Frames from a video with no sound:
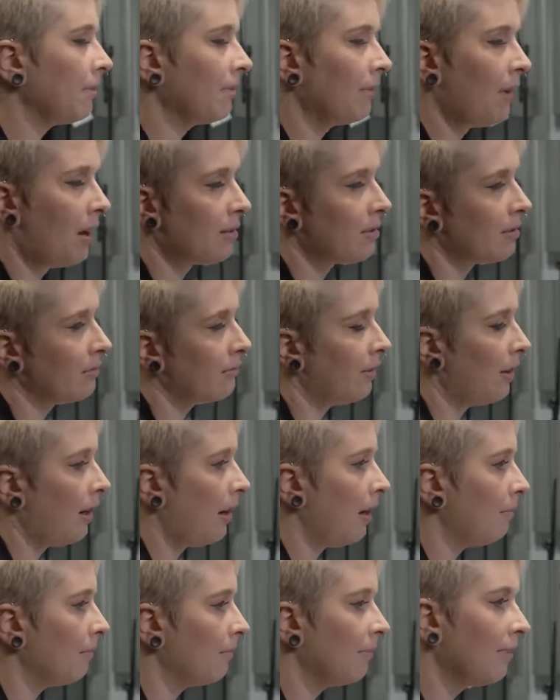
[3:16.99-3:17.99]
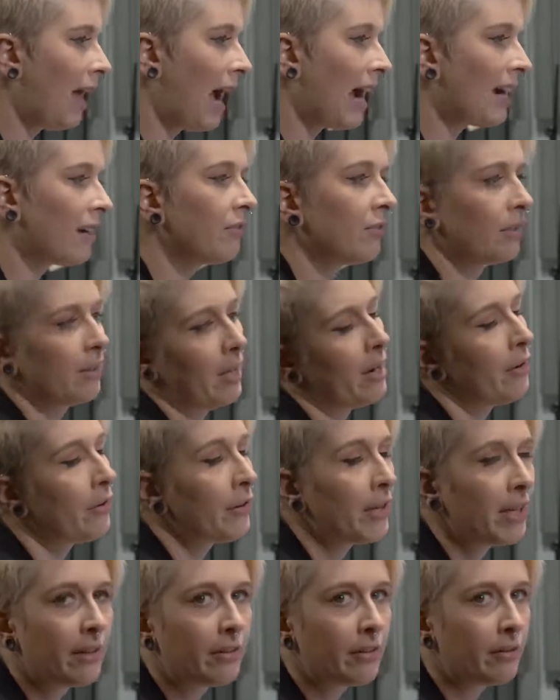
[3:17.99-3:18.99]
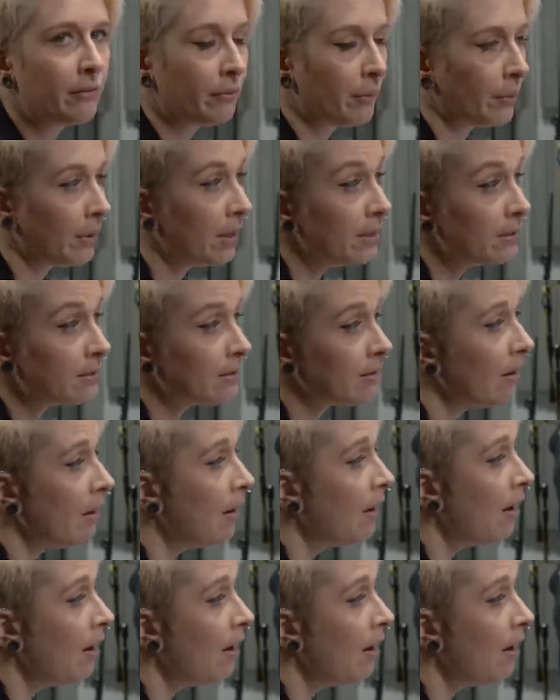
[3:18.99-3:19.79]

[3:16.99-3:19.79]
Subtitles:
lots of lack of clarity in the voice,